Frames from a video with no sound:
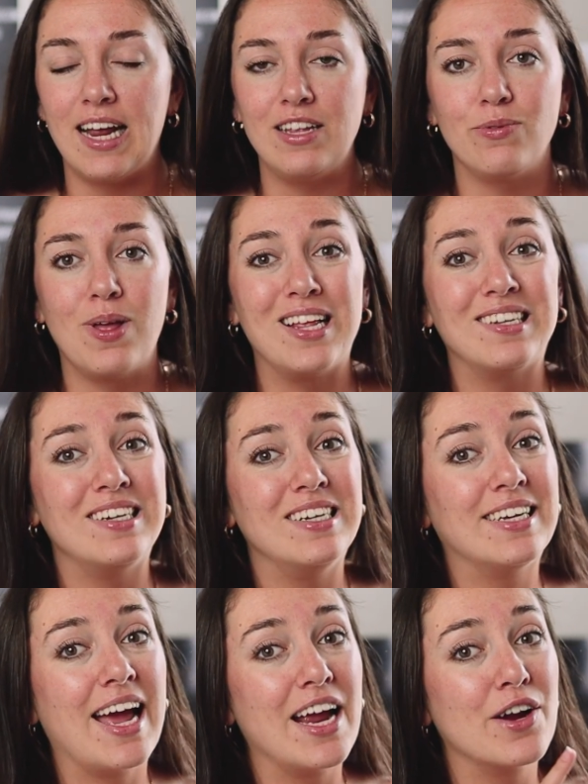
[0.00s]
as well as an
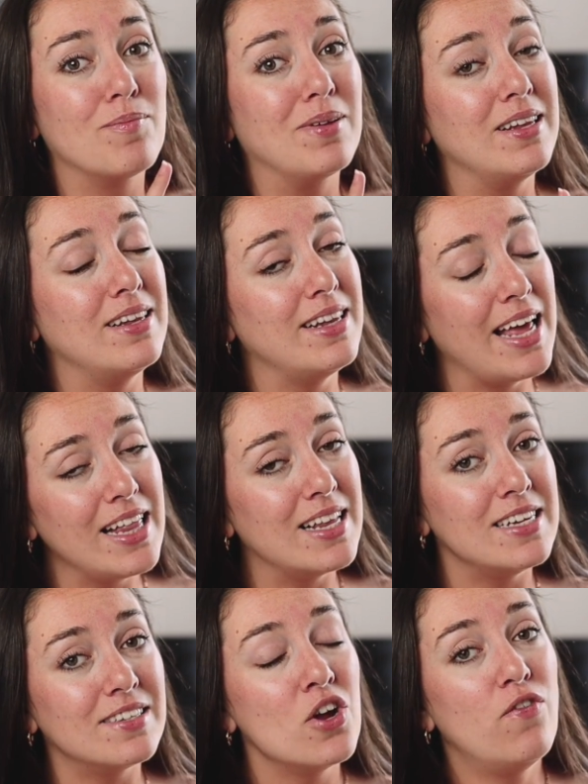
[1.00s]
entire
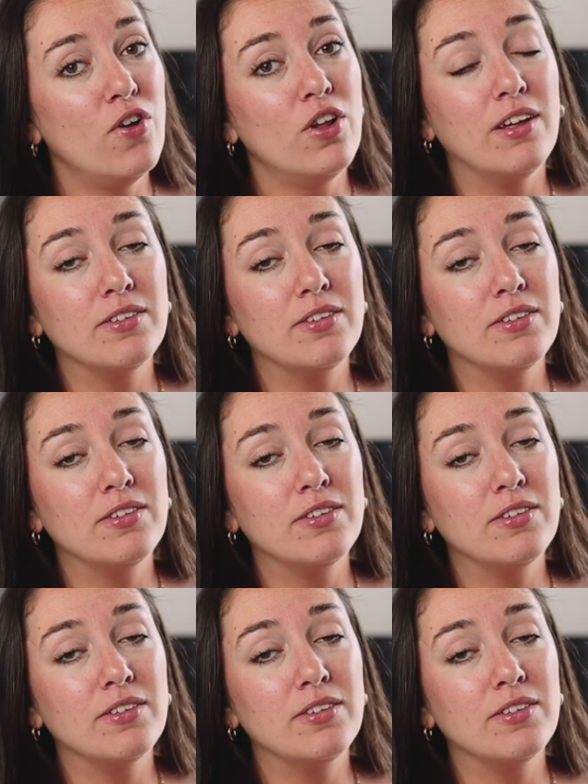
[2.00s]
playlist full